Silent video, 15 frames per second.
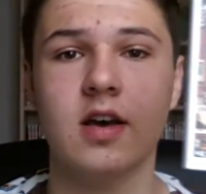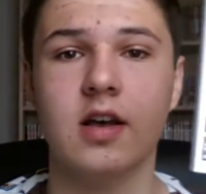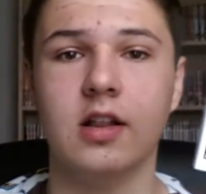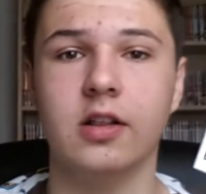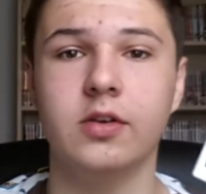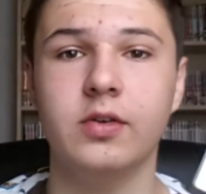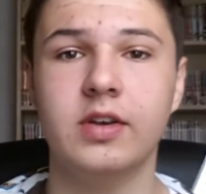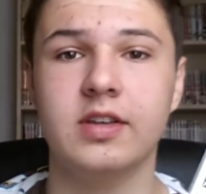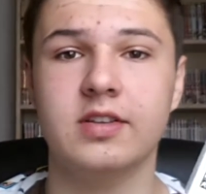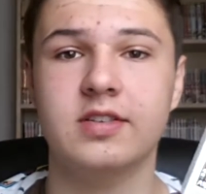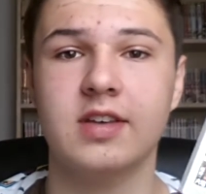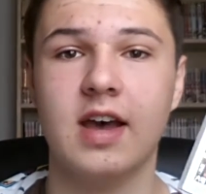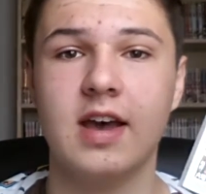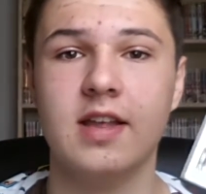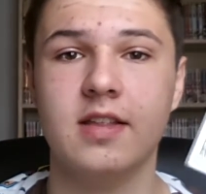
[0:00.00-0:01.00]
look
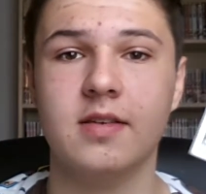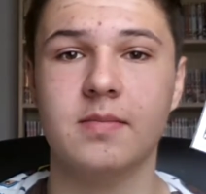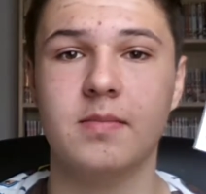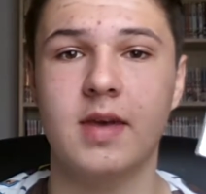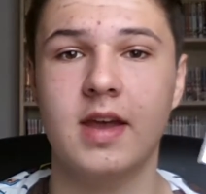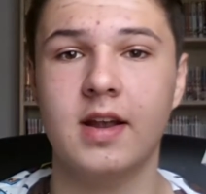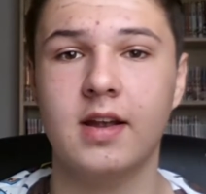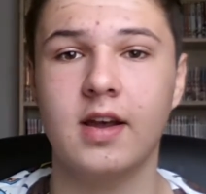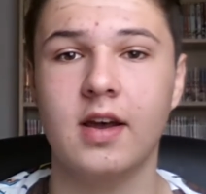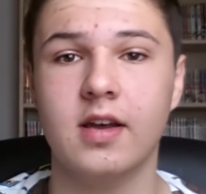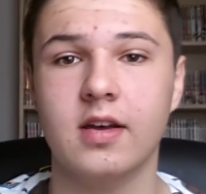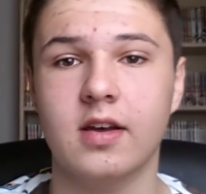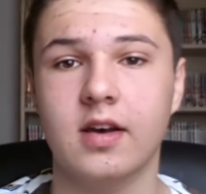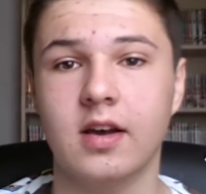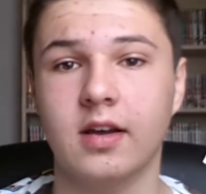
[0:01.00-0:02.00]
inside the
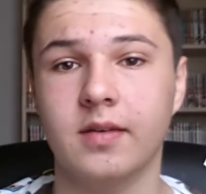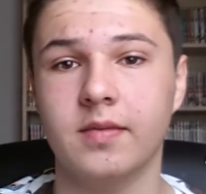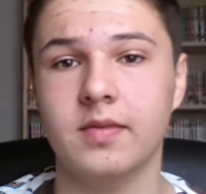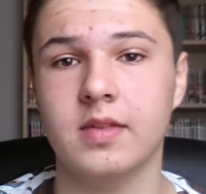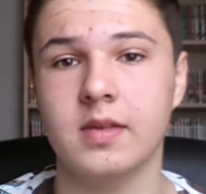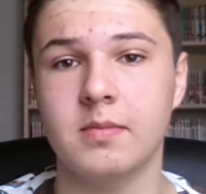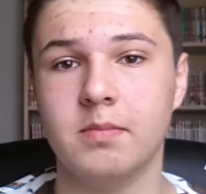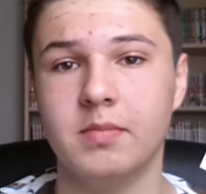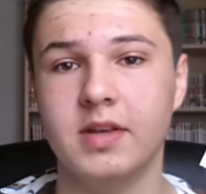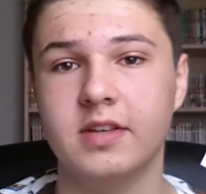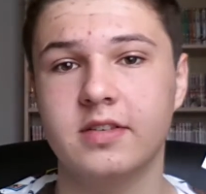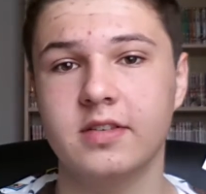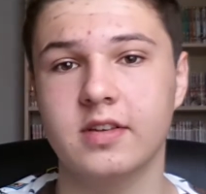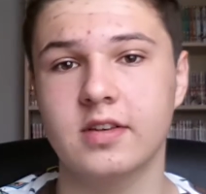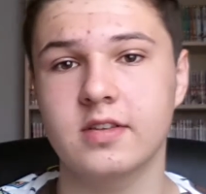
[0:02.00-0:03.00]
manga
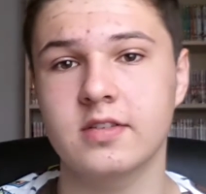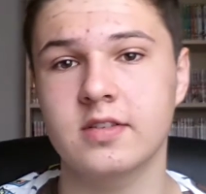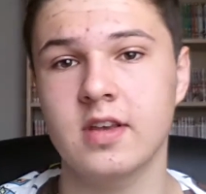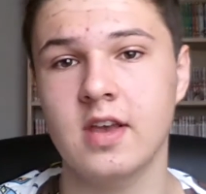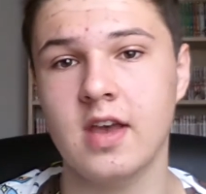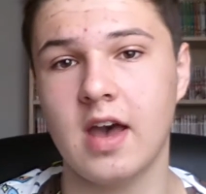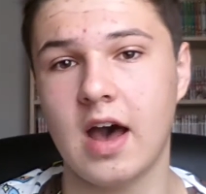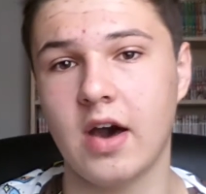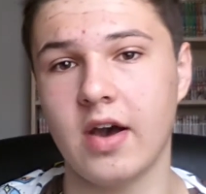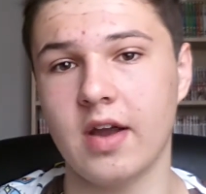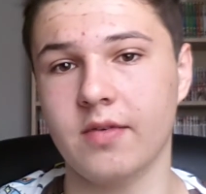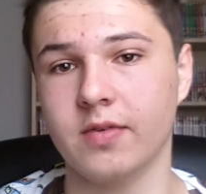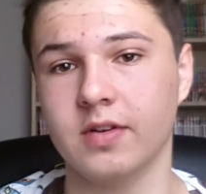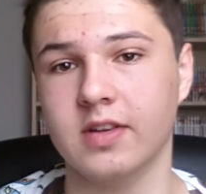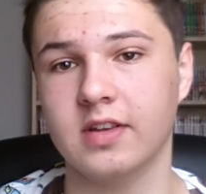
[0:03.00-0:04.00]
business, how
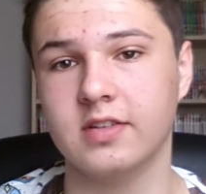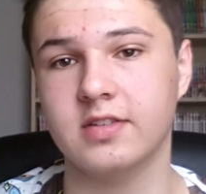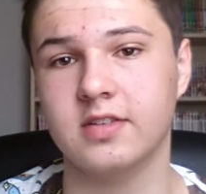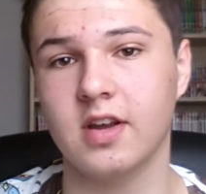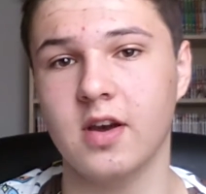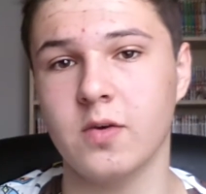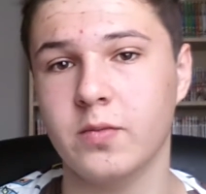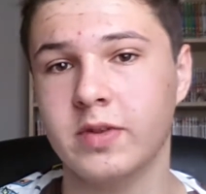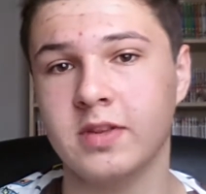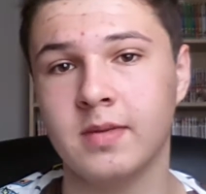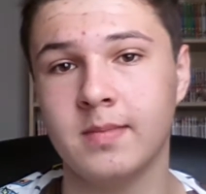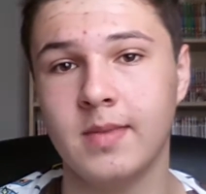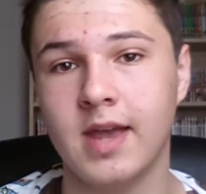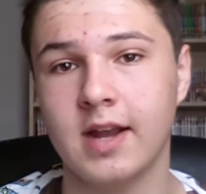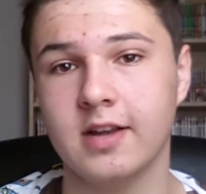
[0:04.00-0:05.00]
everything's done with
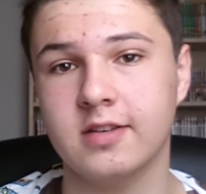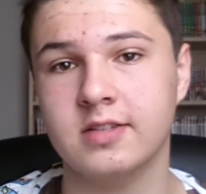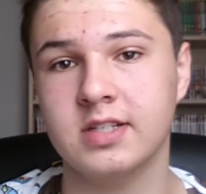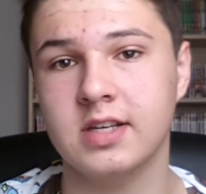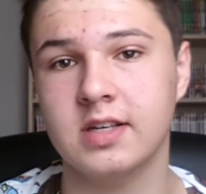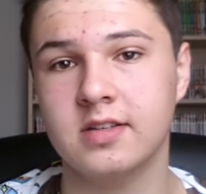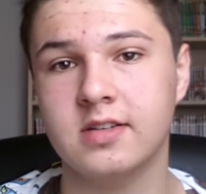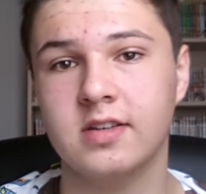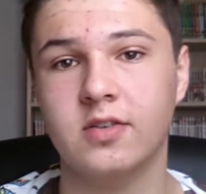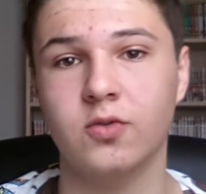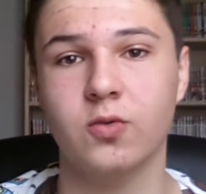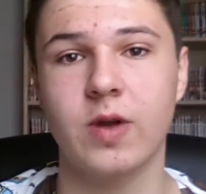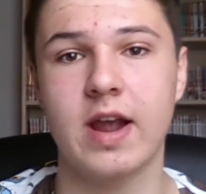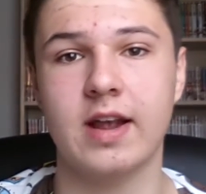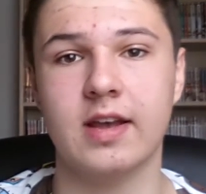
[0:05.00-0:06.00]
the magazines and the
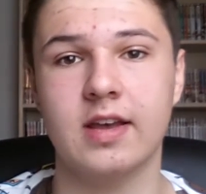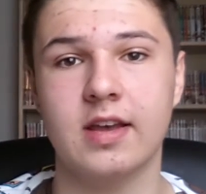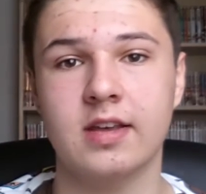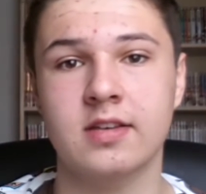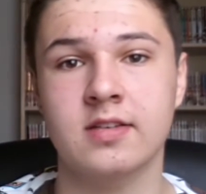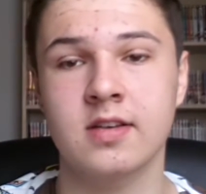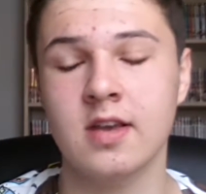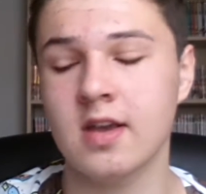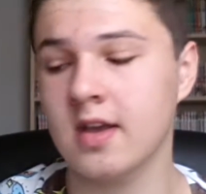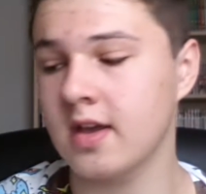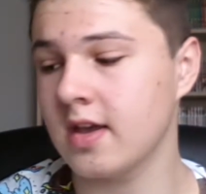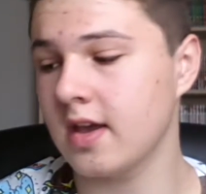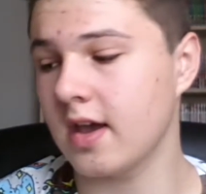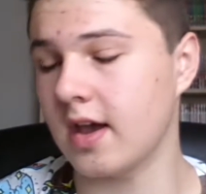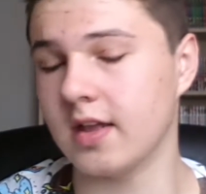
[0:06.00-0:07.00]
rankings
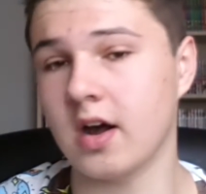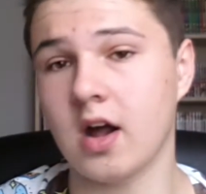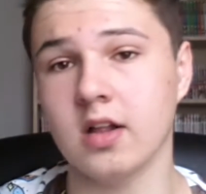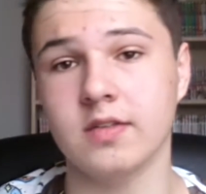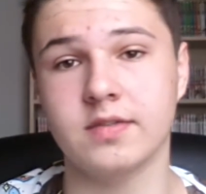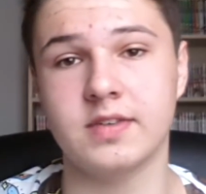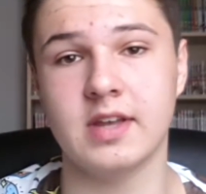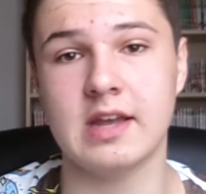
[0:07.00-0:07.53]
and all of